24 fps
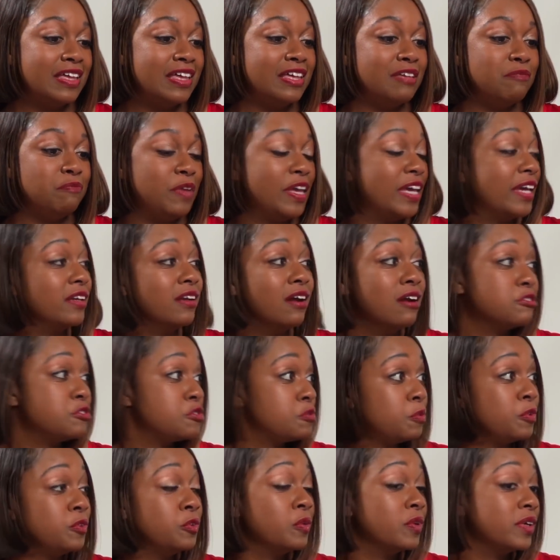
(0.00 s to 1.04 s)
being an
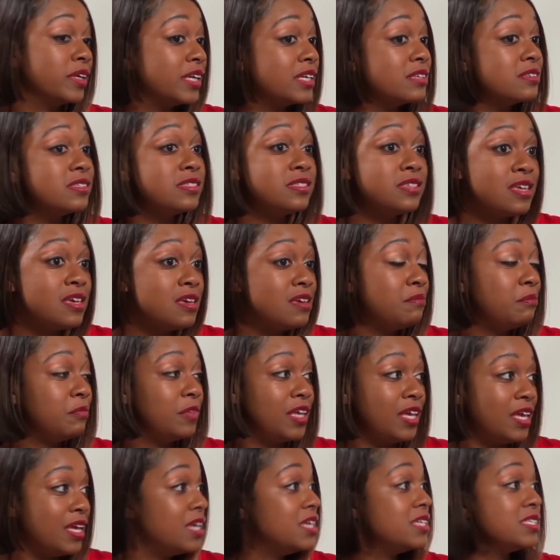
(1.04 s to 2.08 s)
entrepreneur can seem
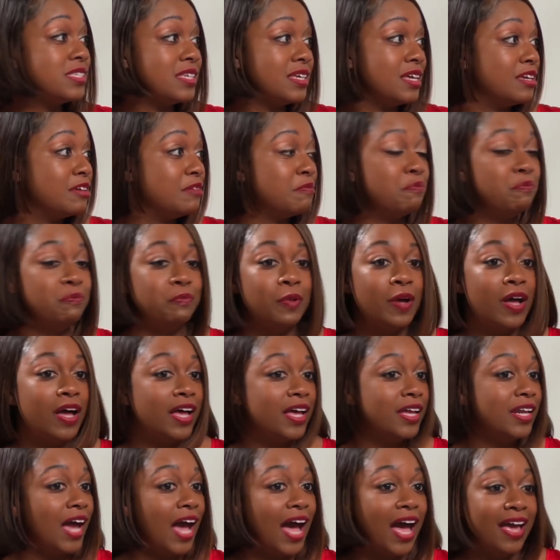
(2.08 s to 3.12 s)
easy,
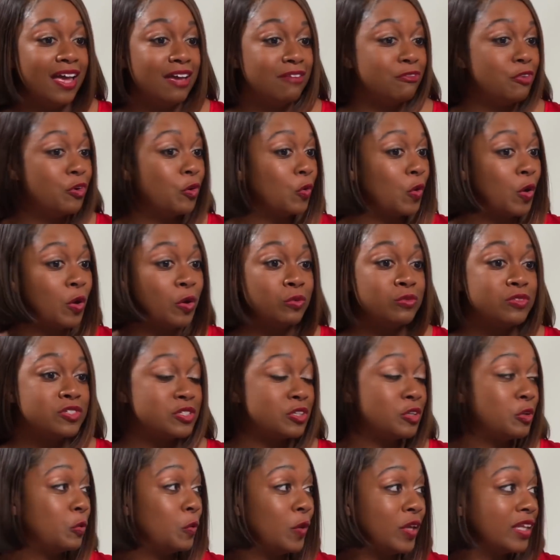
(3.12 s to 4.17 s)
but I have grown to
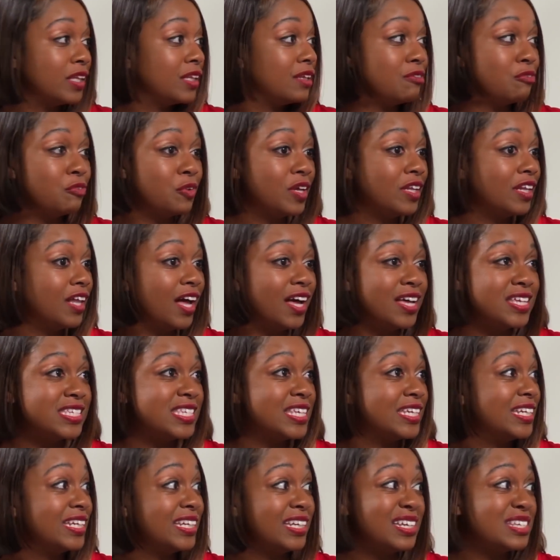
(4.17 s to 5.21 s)
quickly realize
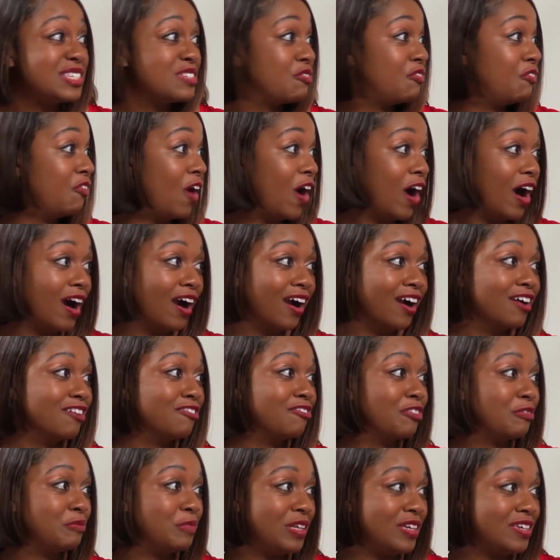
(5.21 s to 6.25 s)
that it is far
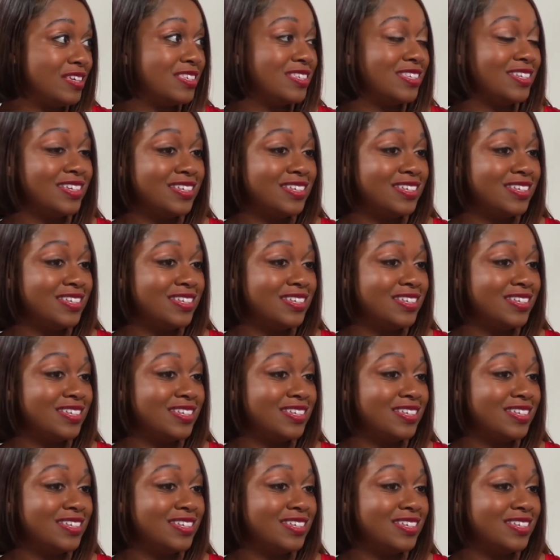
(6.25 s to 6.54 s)
from easy.